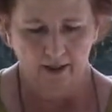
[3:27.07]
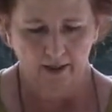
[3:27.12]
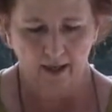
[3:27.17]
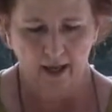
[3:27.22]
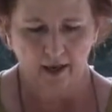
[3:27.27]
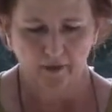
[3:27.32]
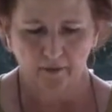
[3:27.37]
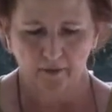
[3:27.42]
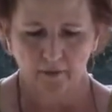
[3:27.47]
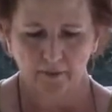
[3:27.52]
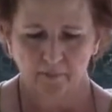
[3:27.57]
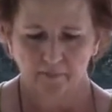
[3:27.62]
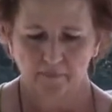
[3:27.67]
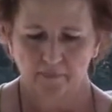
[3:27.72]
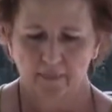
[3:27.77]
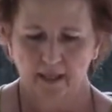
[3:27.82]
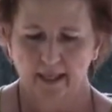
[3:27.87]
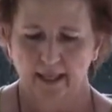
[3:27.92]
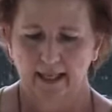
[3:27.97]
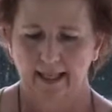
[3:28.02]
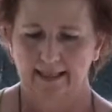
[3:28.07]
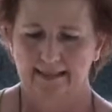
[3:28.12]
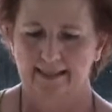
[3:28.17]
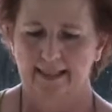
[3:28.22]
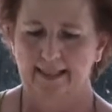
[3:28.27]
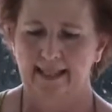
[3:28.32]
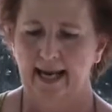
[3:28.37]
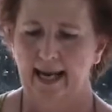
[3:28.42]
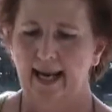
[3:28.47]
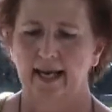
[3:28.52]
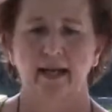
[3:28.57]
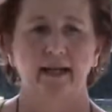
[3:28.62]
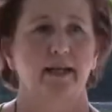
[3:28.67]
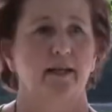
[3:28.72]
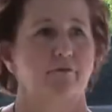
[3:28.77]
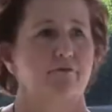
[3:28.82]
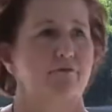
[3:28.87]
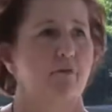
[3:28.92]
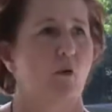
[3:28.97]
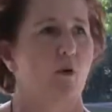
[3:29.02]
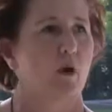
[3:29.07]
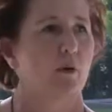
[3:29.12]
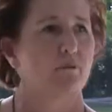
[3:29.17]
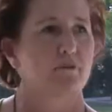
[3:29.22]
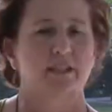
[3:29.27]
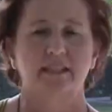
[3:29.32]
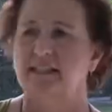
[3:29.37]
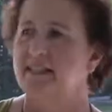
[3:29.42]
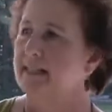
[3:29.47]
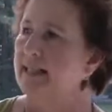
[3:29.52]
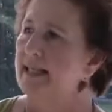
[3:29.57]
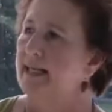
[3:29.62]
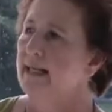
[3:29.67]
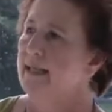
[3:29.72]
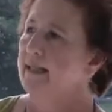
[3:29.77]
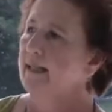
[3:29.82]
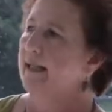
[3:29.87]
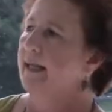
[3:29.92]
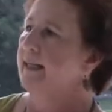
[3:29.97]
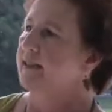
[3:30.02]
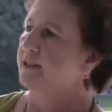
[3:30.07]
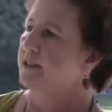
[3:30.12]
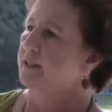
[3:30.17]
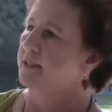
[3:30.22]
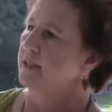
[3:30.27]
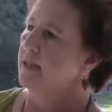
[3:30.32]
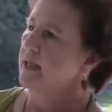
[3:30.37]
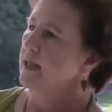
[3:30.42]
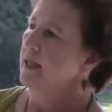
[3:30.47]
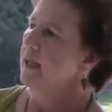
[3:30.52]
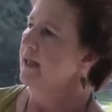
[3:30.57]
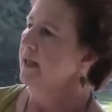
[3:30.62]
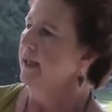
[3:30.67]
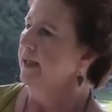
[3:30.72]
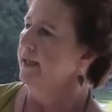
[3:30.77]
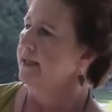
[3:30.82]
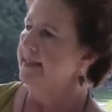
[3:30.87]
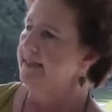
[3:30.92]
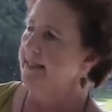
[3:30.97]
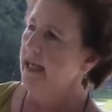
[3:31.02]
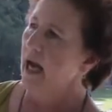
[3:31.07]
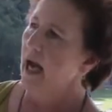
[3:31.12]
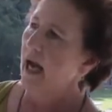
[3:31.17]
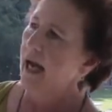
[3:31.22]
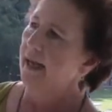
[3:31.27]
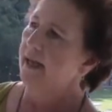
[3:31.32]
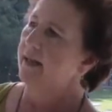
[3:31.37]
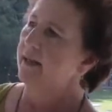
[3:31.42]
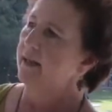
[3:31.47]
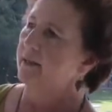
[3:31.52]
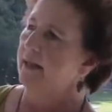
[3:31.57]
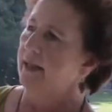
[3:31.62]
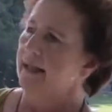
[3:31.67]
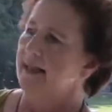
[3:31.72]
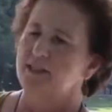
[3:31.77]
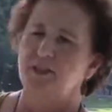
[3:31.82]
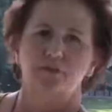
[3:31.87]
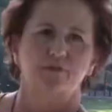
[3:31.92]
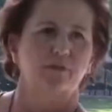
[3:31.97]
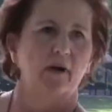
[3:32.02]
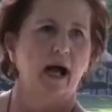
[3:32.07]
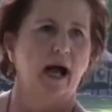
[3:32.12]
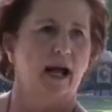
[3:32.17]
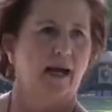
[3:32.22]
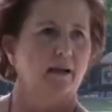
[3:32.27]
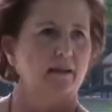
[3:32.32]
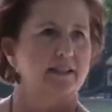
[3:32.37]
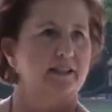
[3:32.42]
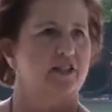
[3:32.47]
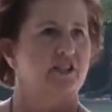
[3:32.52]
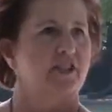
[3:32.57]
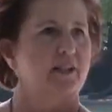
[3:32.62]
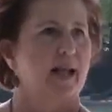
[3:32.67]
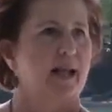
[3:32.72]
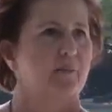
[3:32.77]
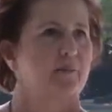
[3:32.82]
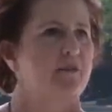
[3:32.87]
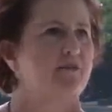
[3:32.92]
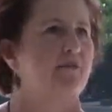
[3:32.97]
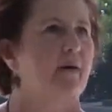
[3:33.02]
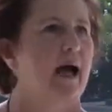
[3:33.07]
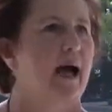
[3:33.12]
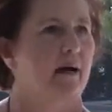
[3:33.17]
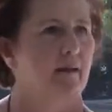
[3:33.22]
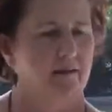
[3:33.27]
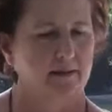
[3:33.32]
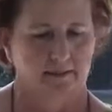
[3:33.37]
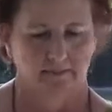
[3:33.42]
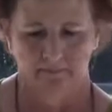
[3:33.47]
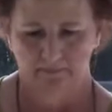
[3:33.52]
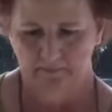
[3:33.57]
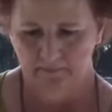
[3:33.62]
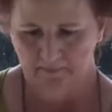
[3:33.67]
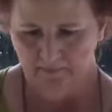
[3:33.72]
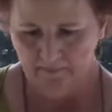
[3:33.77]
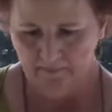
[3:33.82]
Another is a candidate form receipt. It's signed, it's filed, it's stamped, filed.